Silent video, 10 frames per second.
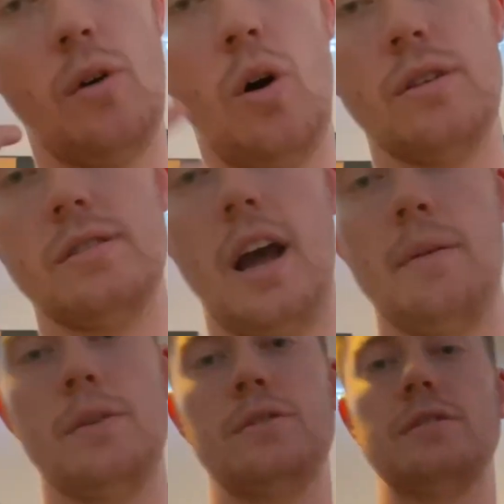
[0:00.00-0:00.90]
all the
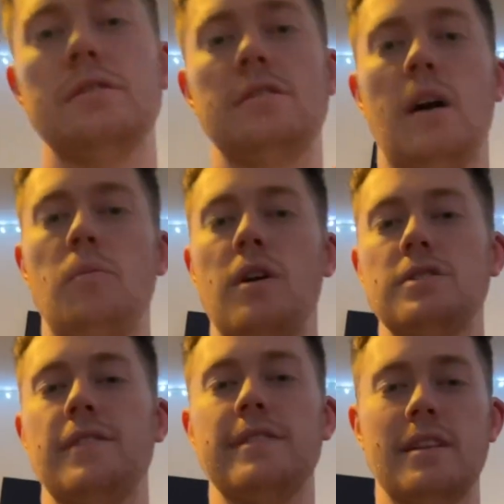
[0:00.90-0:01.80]
timers, stopwatch,
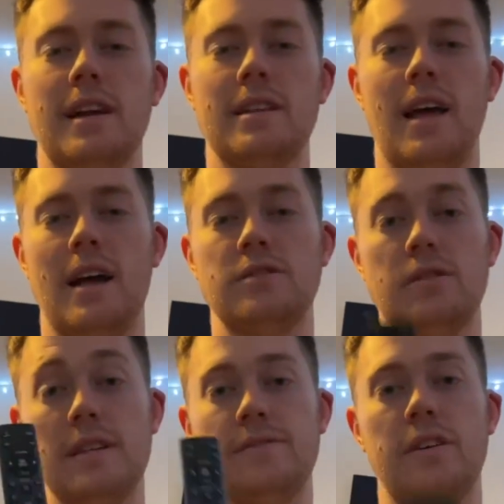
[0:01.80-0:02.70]
everything like that. So
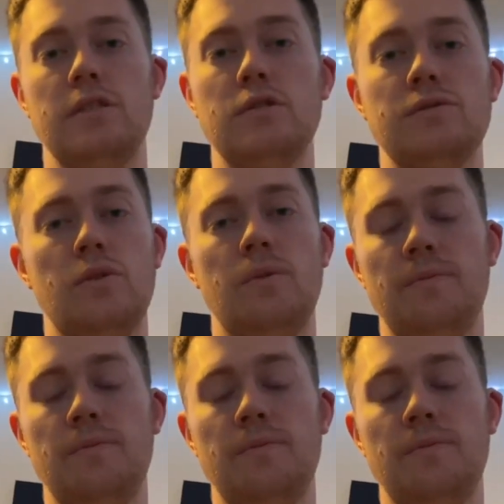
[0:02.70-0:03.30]
that's very useful.